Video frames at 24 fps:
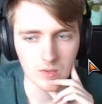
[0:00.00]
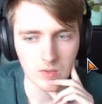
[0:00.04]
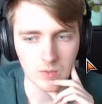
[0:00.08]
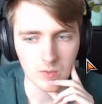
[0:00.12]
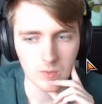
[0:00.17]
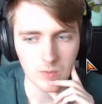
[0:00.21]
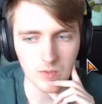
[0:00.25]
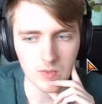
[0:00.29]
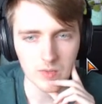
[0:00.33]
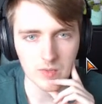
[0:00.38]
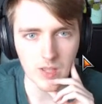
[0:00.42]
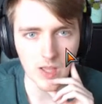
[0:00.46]

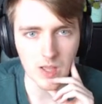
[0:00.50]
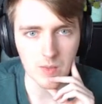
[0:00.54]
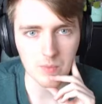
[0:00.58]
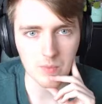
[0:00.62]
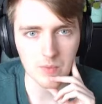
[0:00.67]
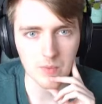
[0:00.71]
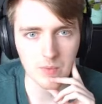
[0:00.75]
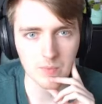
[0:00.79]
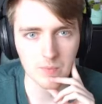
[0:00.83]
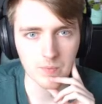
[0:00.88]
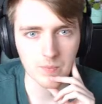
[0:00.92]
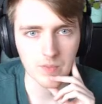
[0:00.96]
We'll tap
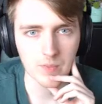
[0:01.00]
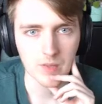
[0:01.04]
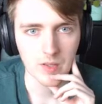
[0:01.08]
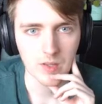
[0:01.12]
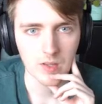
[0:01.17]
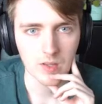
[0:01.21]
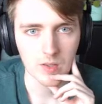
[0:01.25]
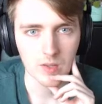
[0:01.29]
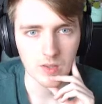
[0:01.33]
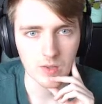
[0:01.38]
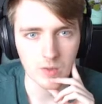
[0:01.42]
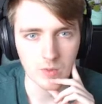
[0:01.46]

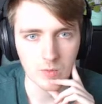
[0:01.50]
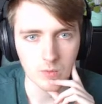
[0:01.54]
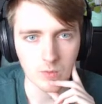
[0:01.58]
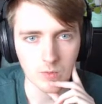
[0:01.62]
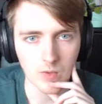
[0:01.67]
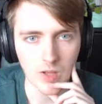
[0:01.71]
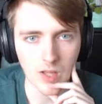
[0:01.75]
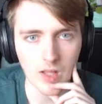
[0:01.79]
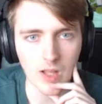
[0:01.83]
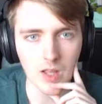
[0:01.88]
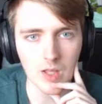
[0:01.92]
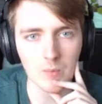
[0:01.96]

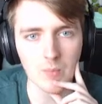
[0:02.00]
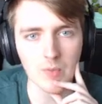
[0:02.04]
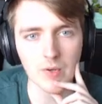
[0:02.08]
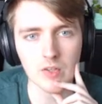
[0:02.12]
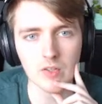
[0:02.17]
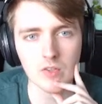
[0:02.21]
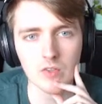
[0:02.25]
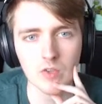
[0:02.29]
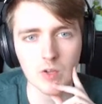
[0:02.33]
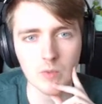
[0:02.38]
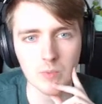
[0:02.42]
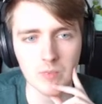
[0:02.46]
it. I like putting
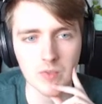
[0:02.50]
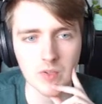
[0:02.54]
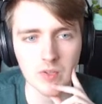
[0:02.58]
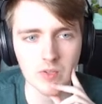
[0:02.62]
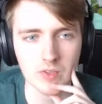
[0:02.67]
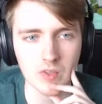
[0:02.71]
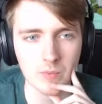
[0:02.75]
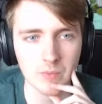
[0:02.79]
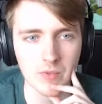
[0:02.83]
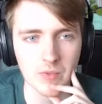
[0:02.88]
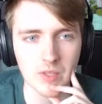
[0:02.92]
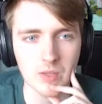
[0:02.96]
stops on his
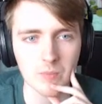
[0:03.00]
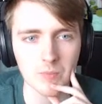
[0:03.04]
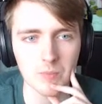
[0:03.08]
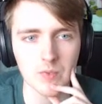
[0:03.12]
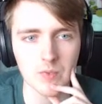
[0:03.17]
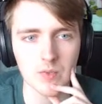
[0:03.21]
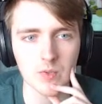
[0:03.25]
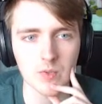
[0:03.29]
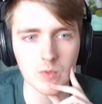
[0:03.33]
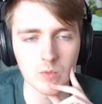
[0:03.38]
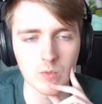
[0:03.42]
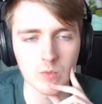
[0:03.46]
upkeep
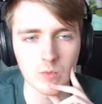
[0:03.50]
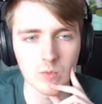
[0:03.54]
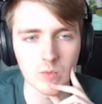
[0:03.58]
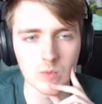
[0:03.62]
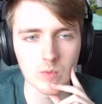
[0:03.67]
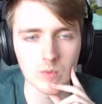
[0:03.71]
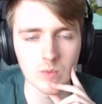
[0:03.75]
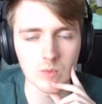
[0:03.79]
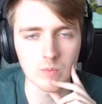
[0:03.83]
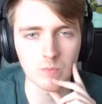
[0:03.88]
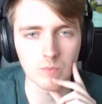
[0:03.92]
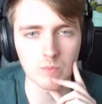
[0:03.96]
to
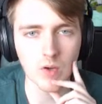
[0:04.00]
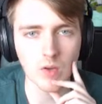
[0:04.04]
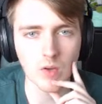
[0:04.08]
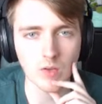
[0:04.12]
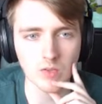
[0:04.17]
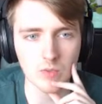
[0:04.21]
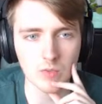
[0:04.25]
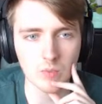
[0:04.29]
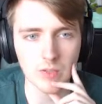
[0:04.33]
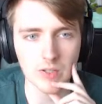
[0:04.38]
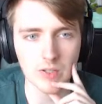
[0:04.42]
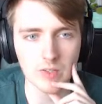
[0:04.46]

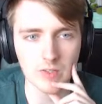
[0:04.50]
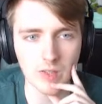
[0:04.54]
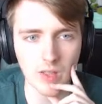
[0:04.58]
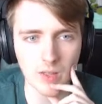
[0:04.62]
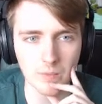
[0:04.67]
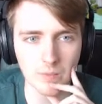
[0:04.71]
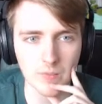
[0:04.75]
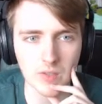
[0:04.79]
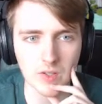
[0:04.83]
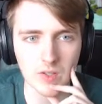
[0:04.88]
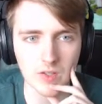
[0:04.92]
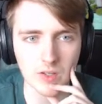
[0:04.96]
possibly
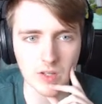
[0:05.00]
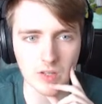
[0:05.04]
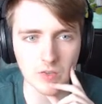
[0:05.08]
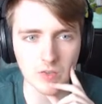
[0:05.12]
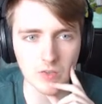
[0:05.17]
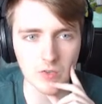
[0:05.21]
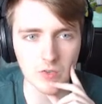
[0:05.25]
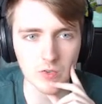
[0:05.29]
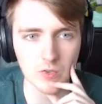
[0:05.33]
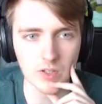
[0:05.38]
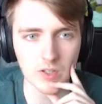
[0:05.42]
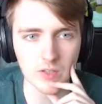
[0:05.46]
tap the
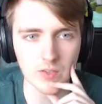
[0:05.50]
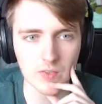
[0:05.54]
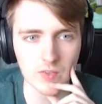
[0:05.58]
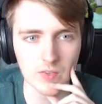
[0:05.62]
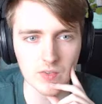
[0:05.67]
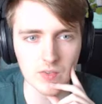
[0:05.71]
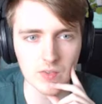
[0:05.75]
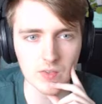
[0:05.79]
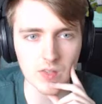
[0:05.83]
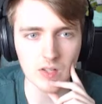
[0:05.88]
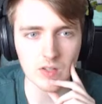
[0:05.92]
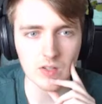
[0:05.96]
Naturalist,
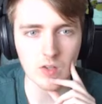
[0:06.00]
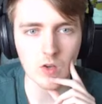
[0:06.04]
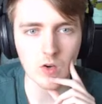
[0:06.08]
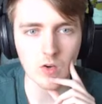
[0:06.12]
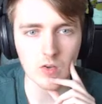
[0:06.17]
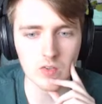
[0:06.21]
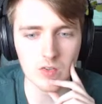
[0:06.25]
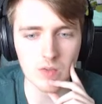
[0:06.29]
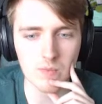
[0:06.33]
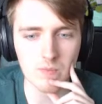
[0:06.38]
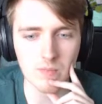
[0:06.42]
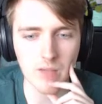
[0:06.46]
because that
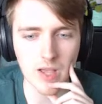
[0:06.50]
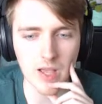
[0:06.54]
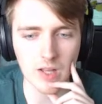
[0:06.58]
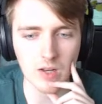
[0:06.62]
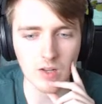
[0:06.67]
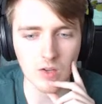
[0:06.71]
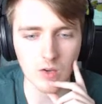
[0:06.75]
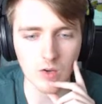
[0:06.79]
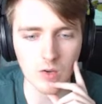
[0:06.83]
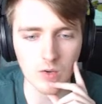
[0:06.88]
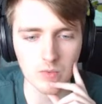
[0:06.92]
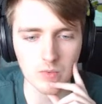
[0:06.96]
knocks a
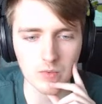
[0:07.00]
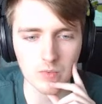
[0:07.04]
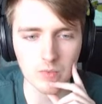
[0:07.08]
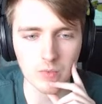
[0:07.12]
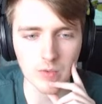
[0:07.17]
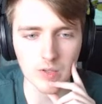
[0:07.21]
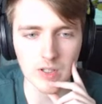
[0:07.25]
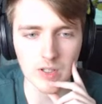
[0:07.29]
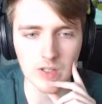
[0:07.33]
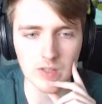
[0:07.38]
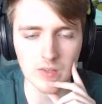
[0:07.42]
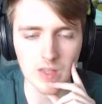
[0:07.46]
mana off of
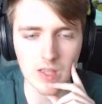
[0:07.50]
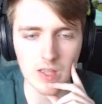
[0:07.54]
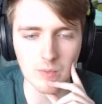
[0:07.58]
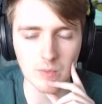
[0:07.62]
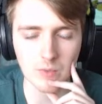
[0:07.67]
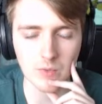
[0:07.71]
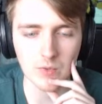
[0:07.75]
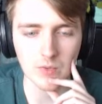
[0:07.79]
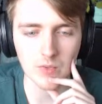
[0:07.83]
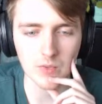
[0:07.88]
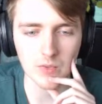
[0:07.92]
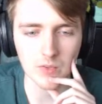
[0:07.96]
what he's able
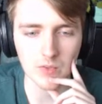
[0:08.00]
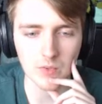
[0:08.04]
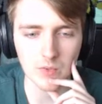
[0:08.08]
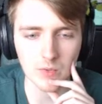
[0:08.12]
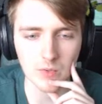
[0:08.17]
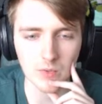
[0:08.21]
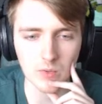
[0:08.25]
to do.